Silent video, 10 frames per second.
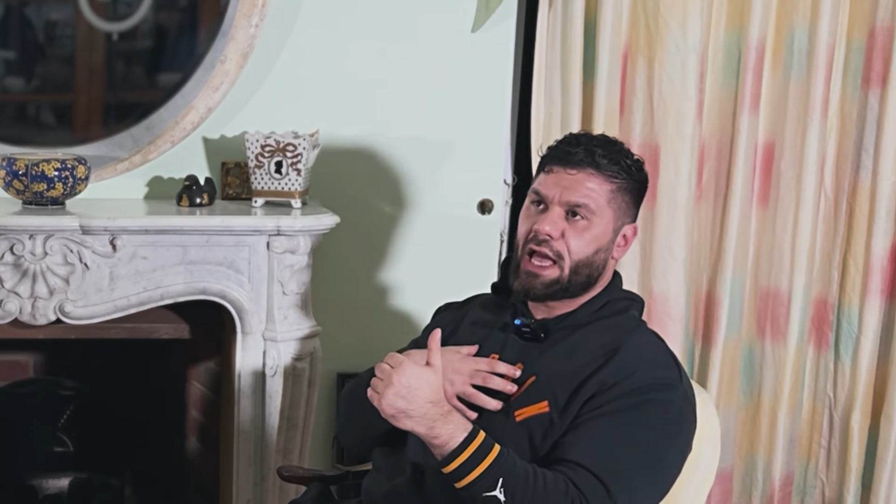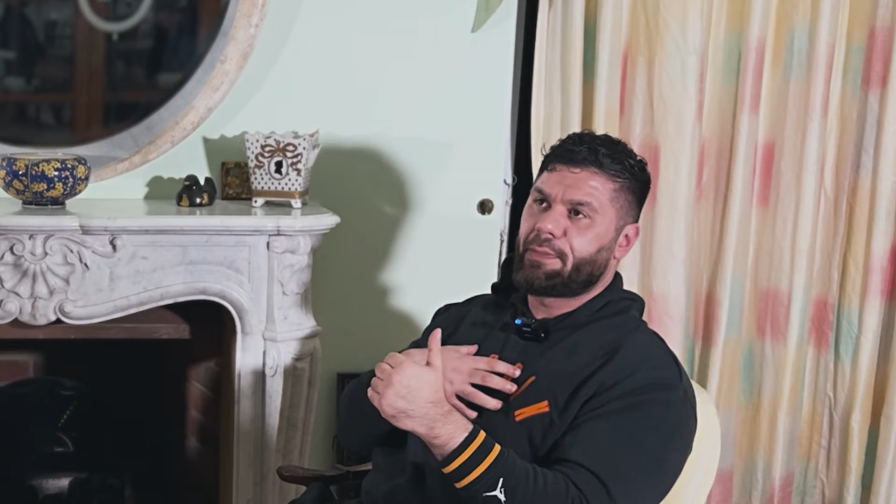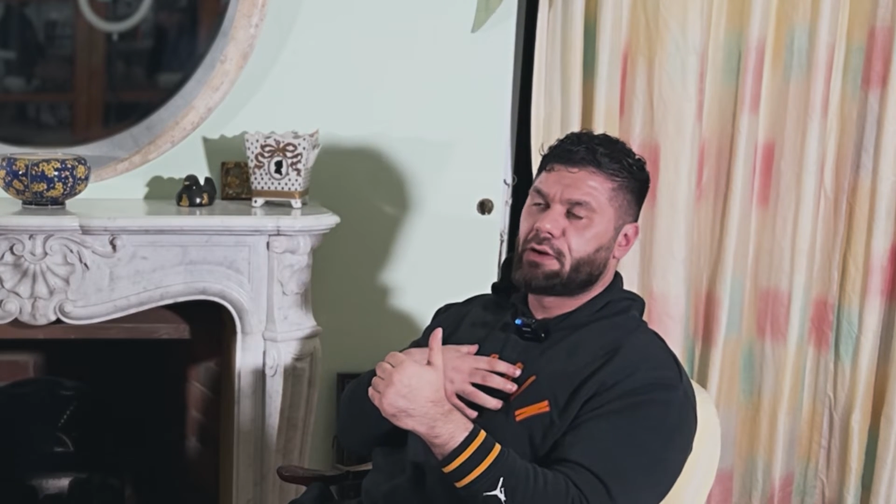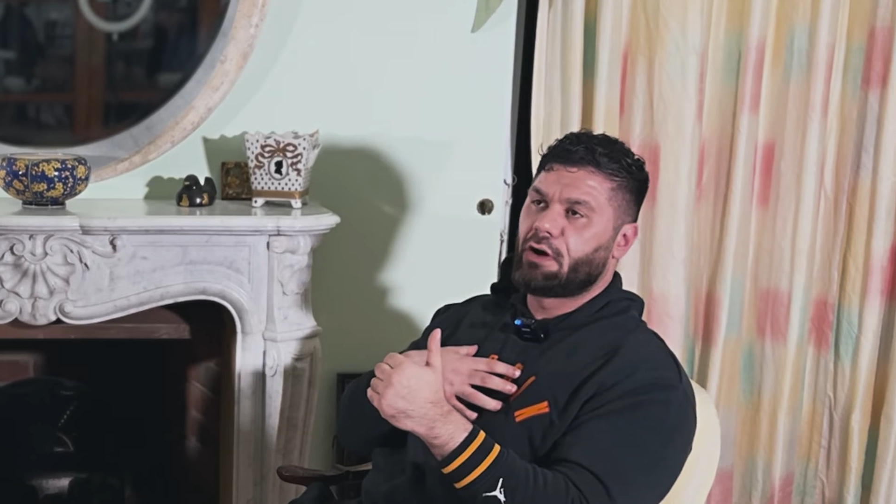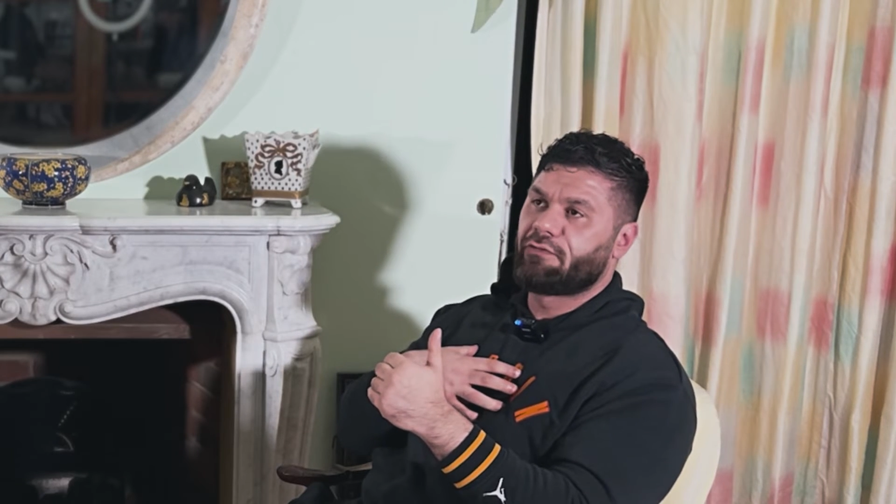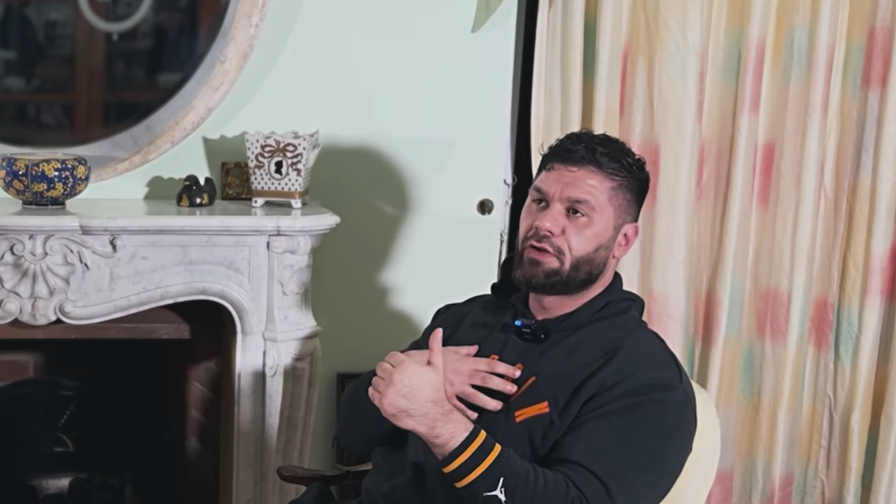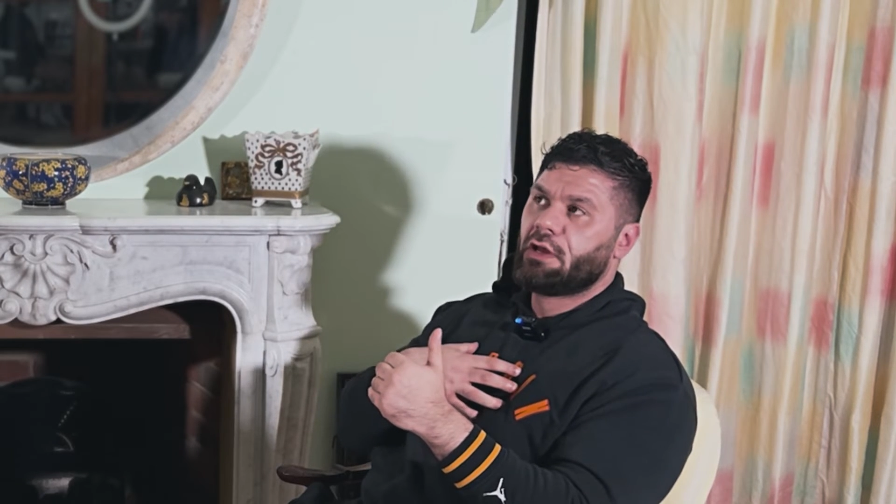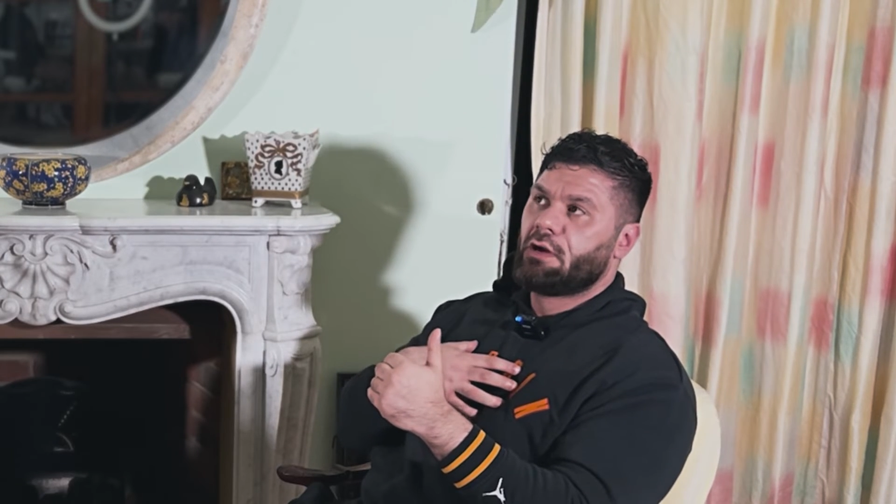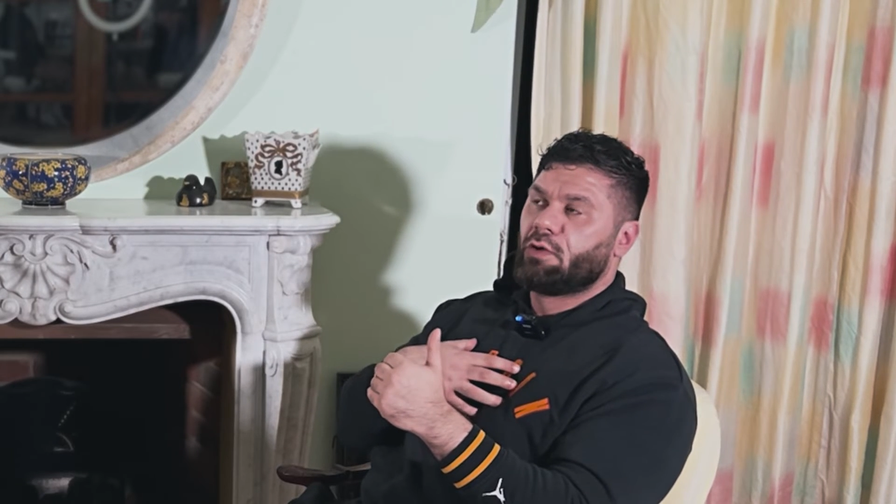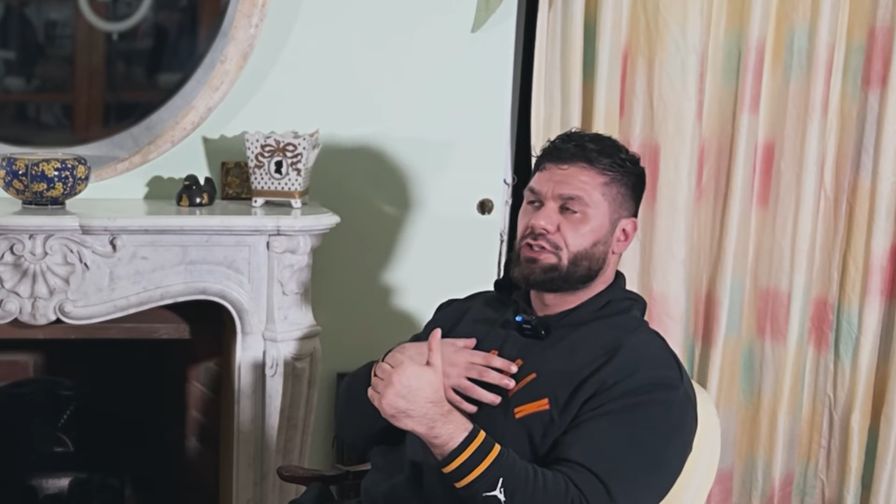cap it off,
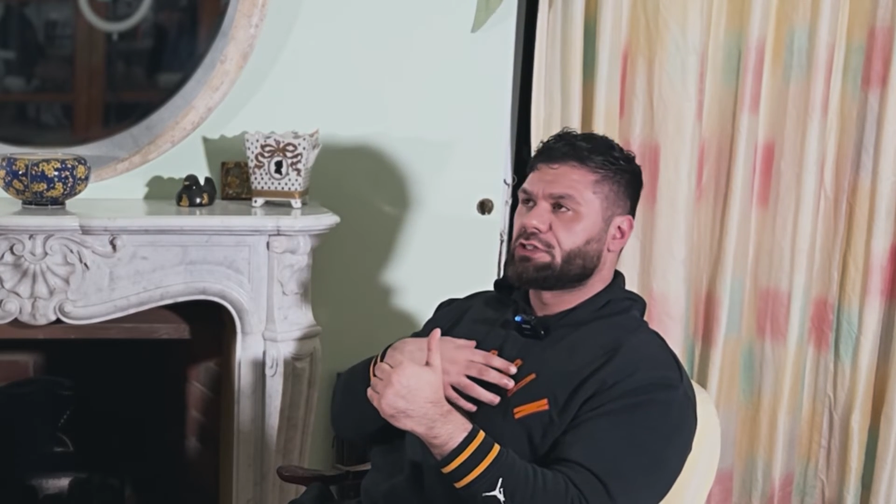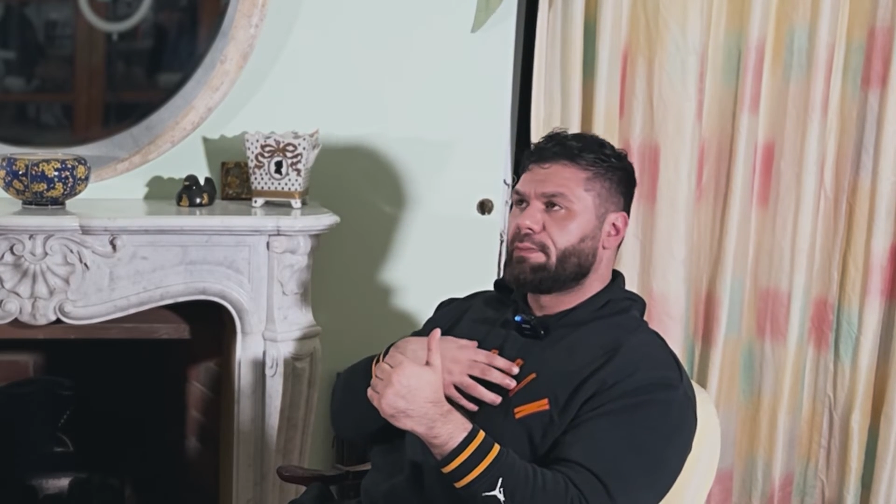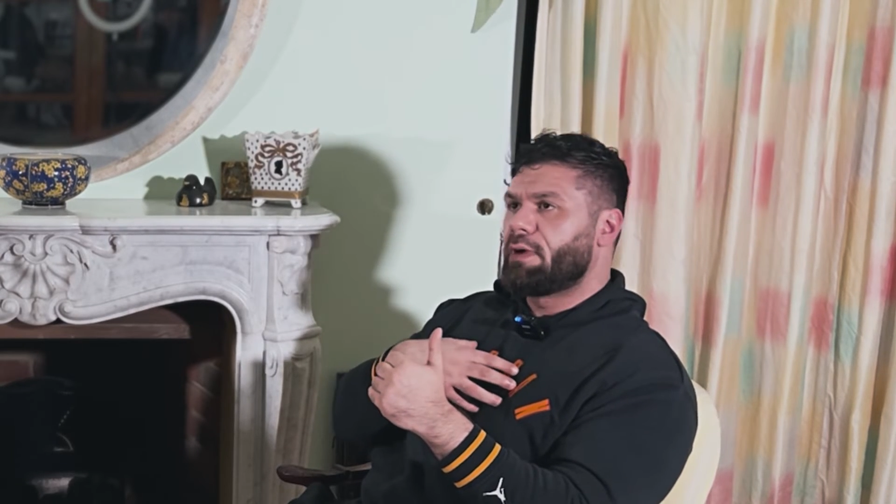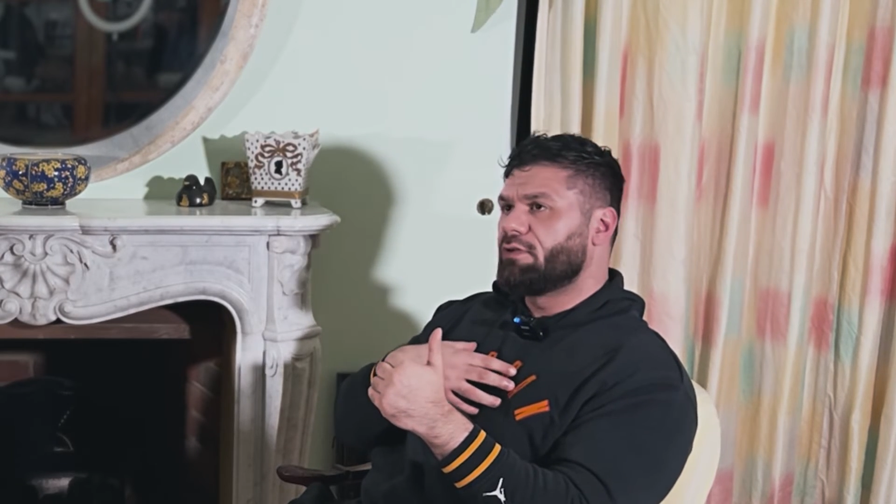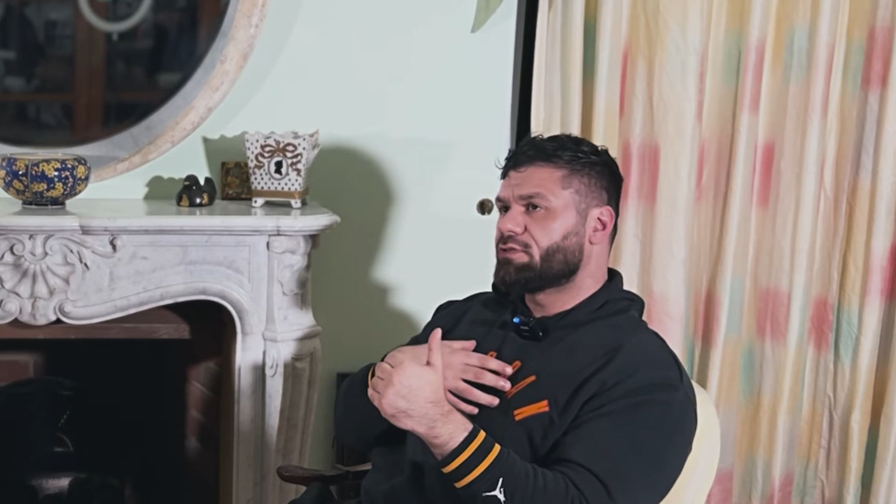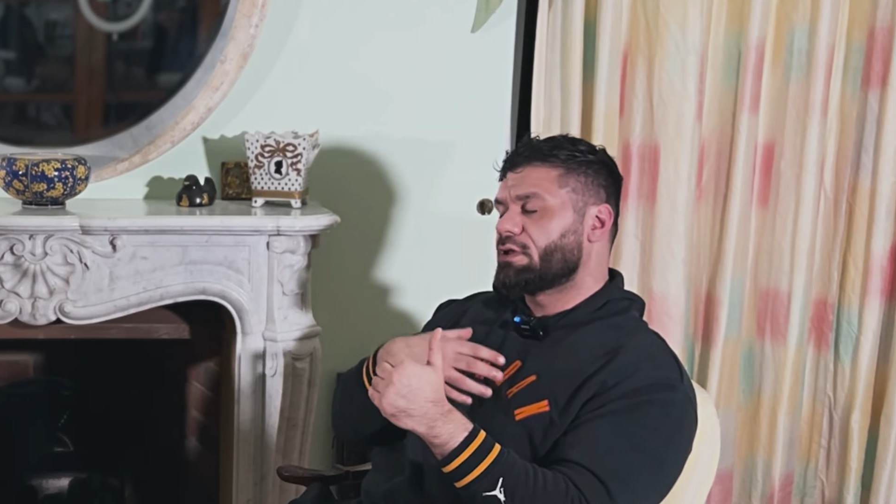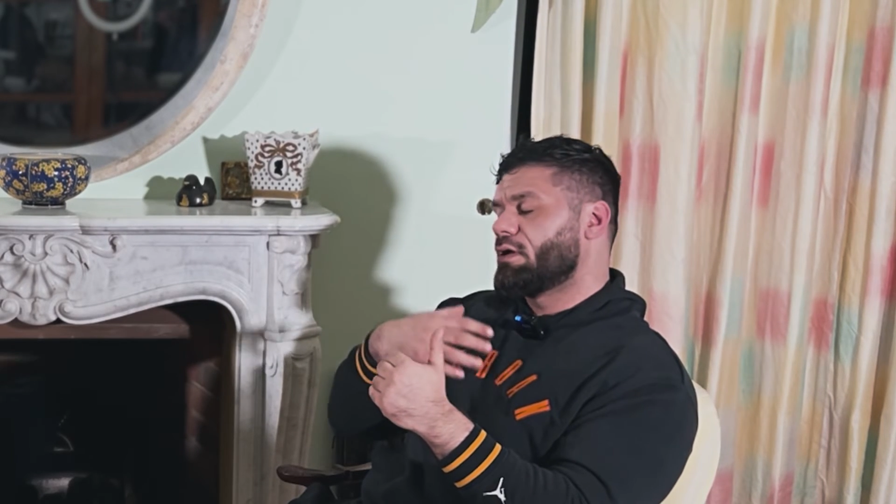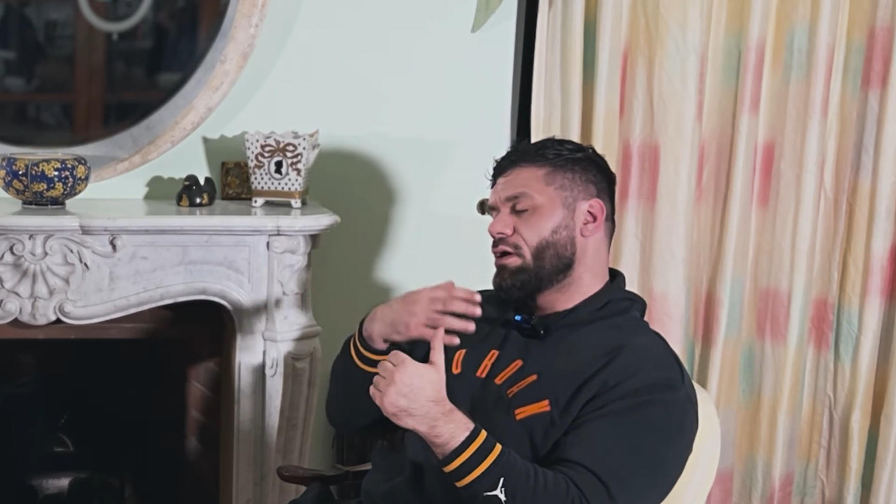which is the most